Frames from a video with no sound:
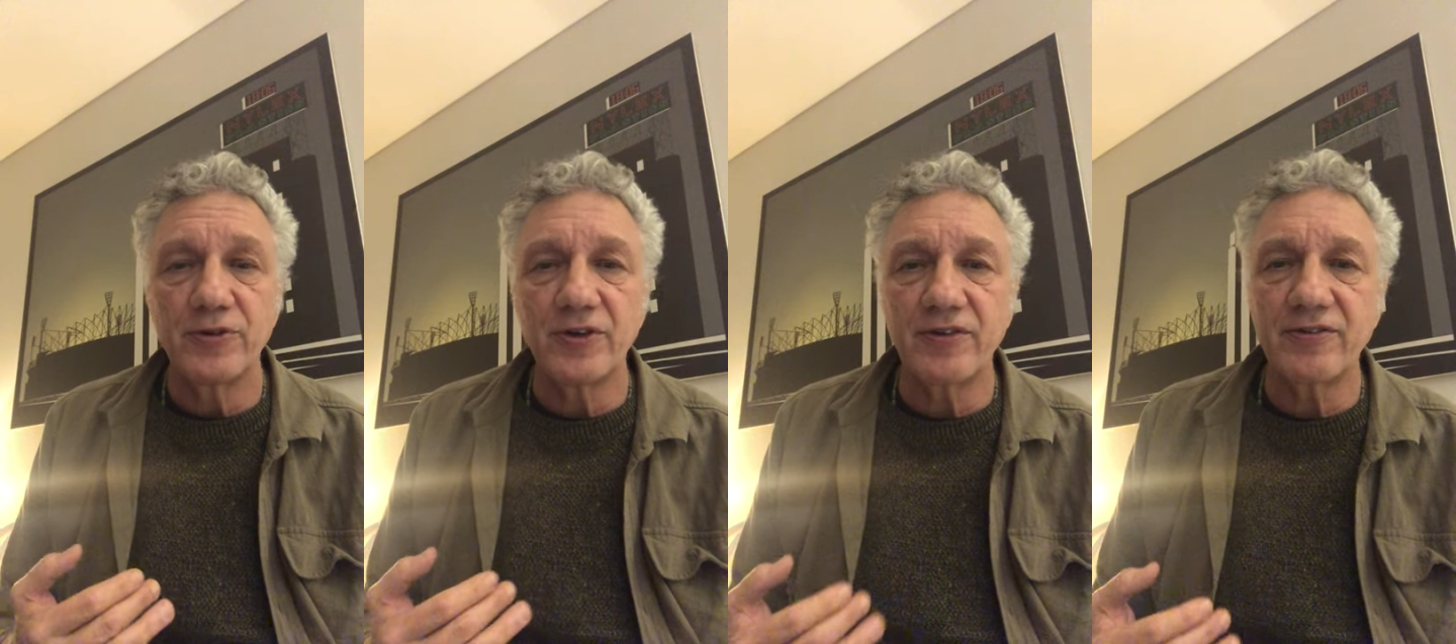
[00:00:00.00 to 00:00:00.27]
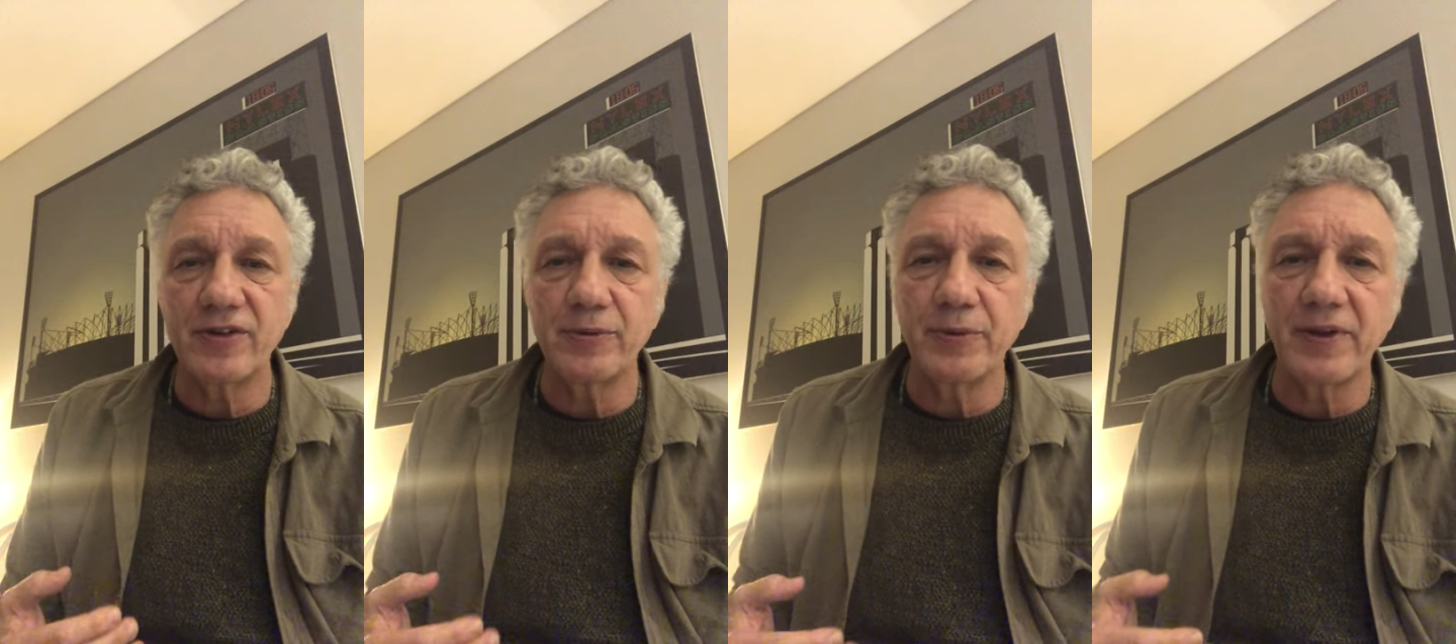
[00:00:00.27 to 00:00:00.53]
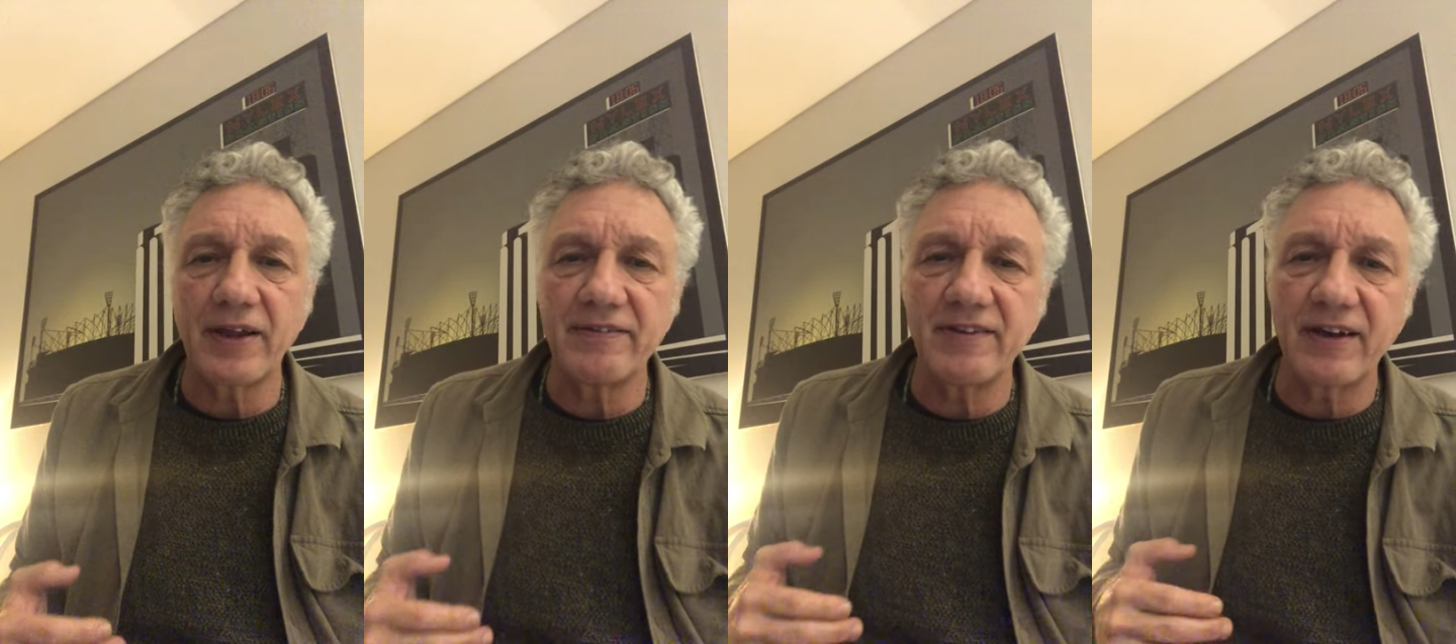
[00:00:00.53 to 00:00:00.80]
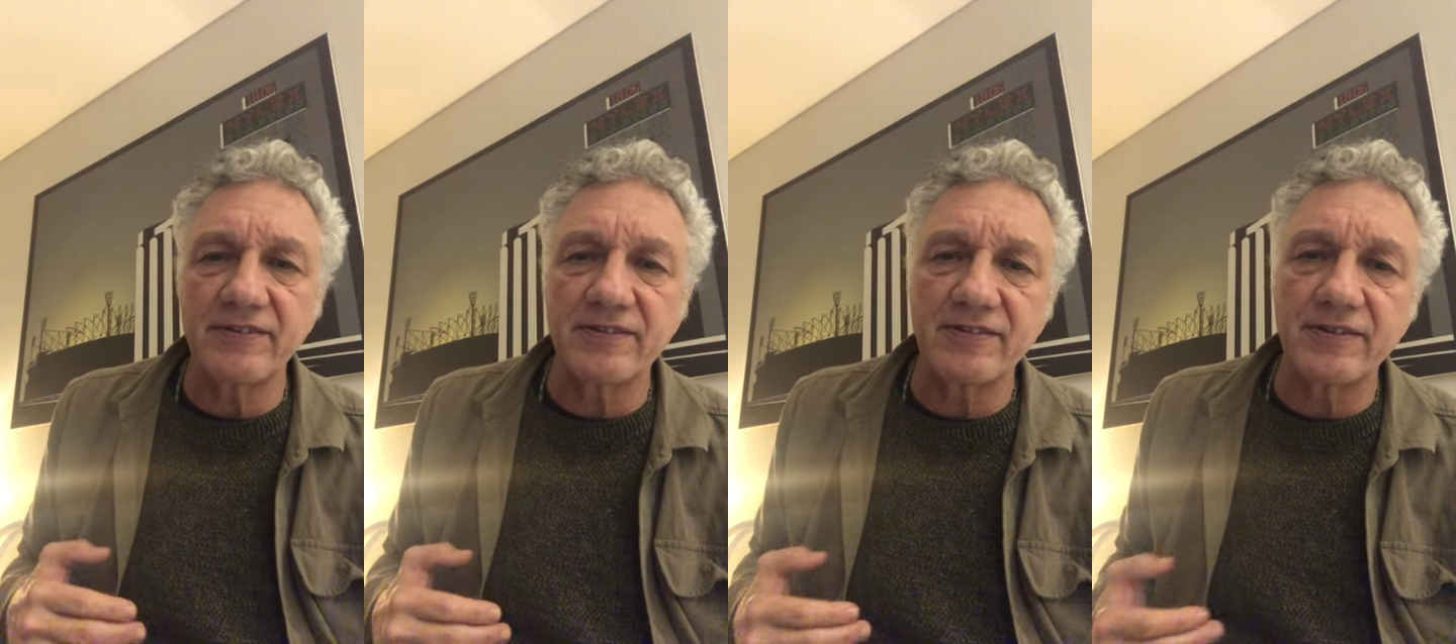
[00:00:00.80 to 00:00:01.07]
shall see where that
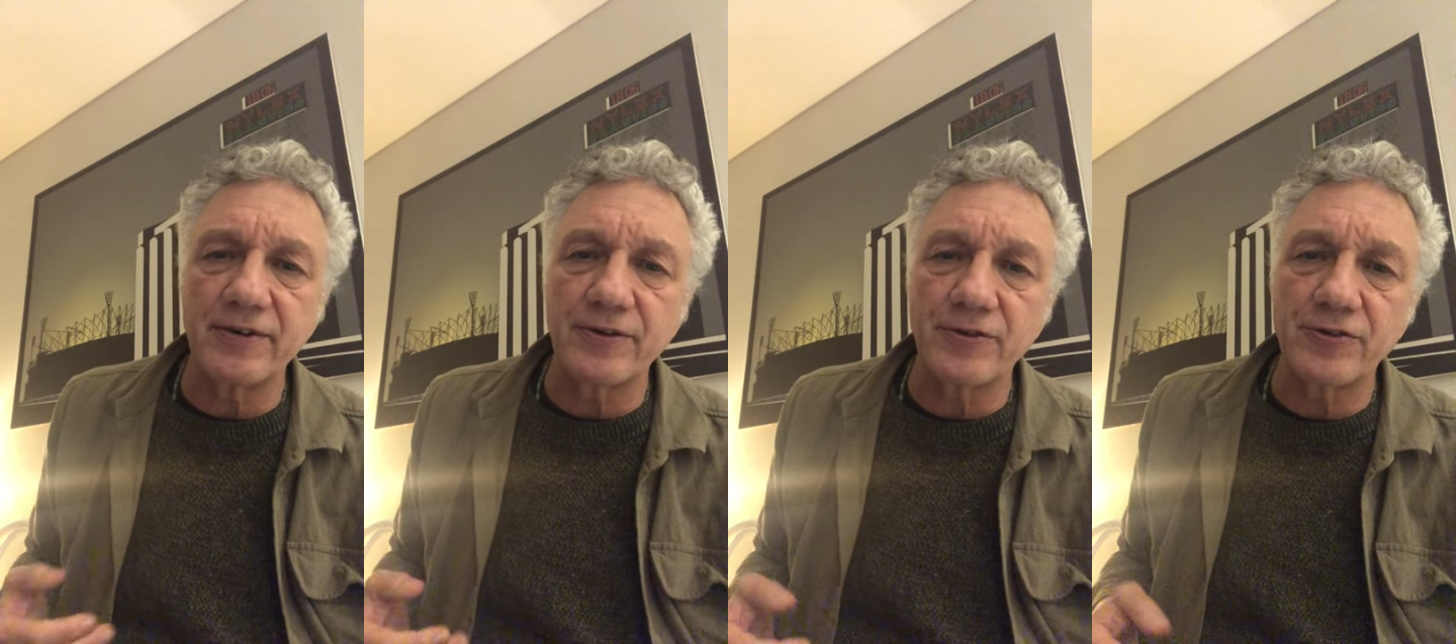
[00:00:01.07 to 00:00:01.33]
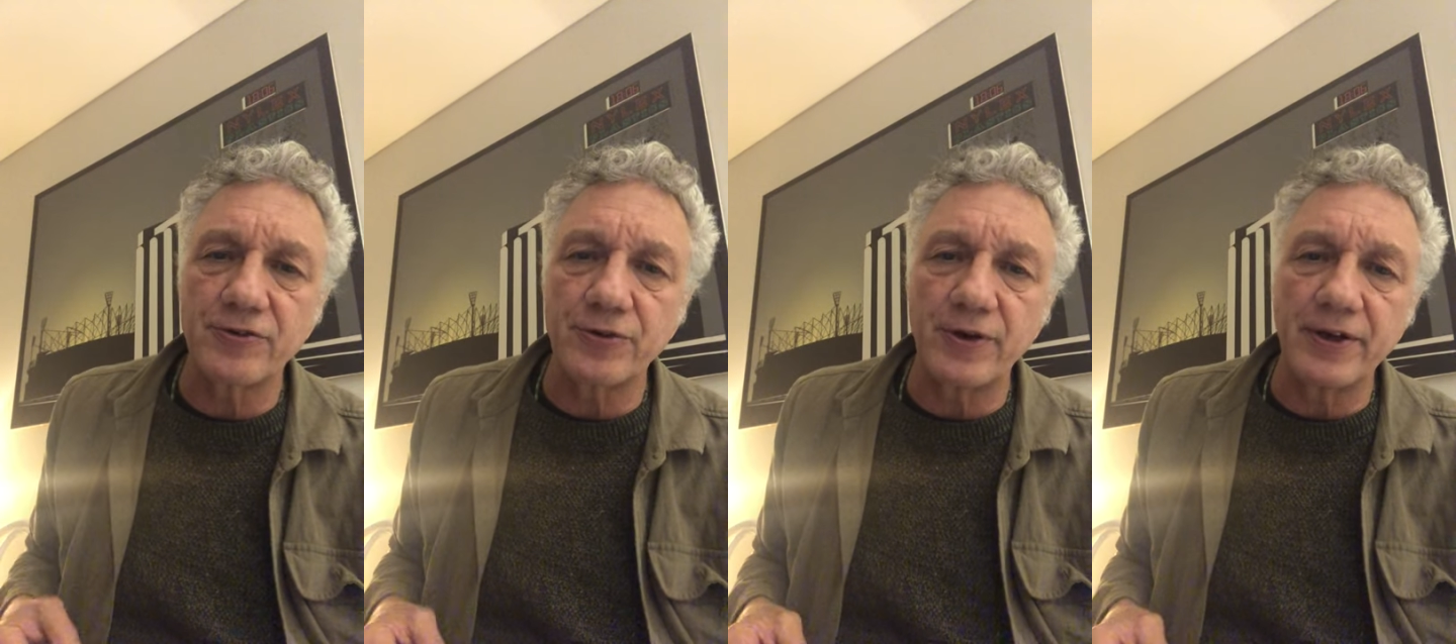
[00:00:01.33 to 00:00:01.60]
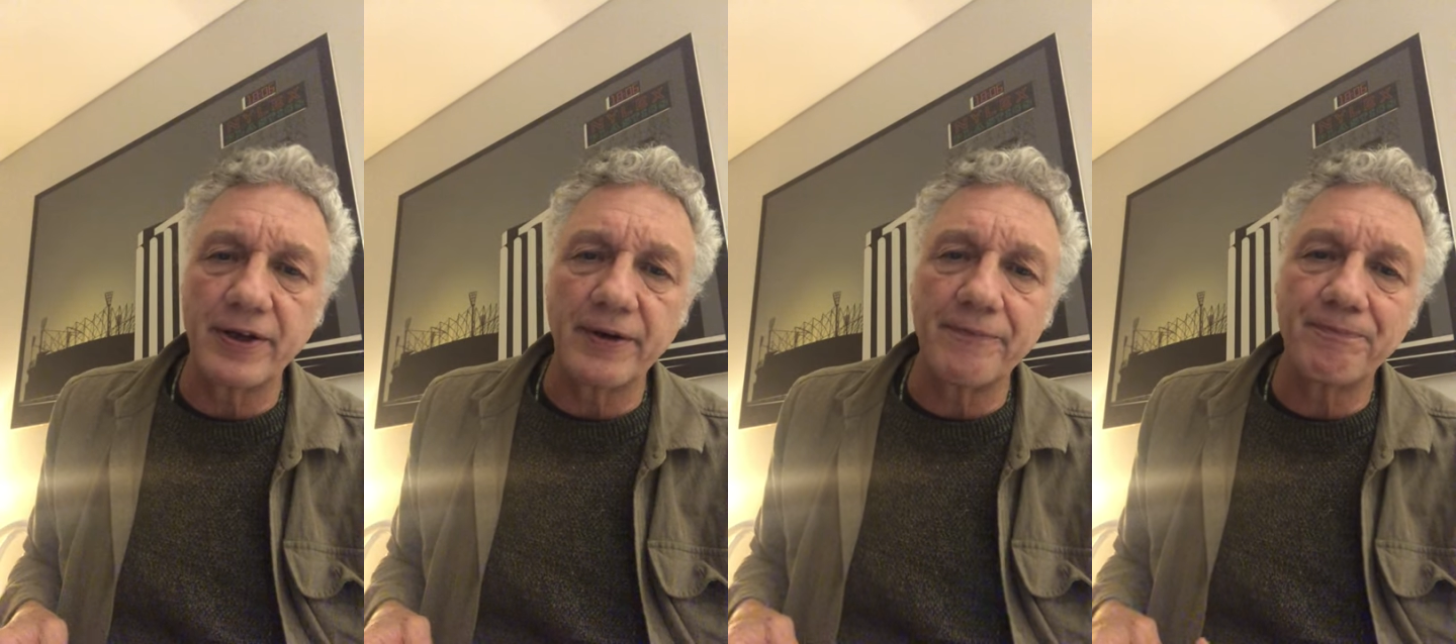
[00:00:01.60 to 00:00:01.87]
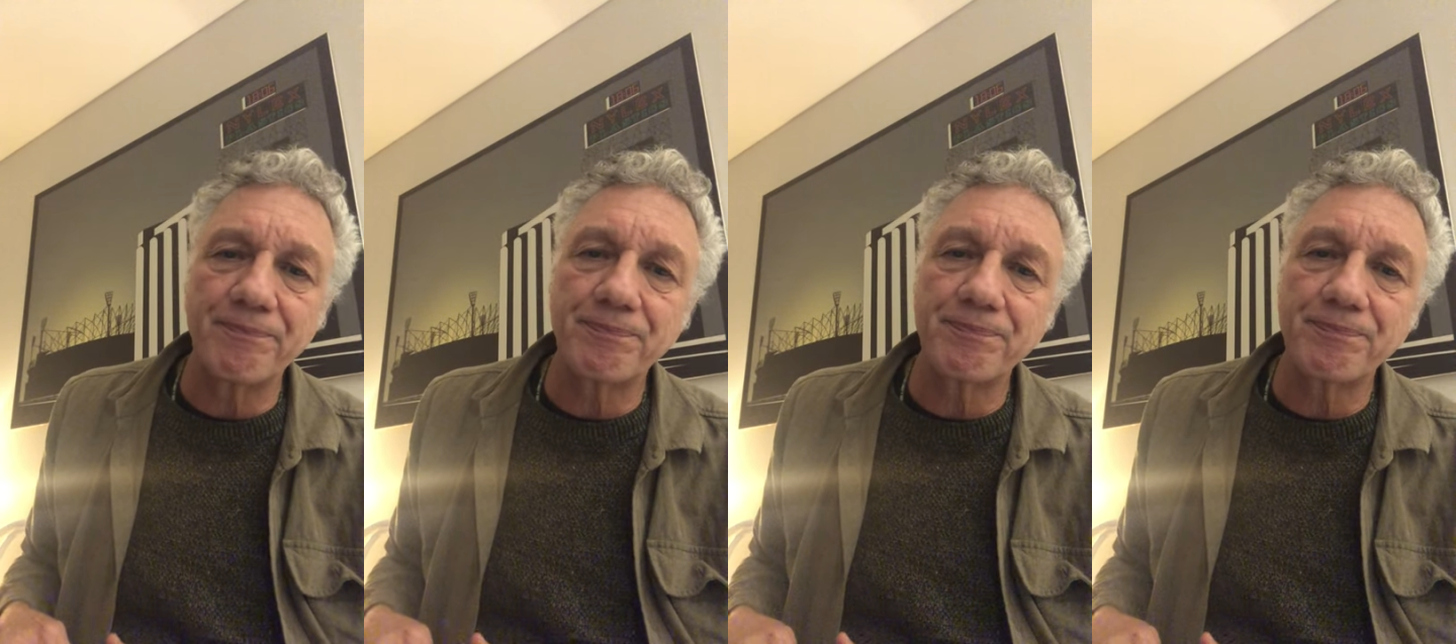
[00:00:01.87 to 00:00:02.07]
takes us here in Australia.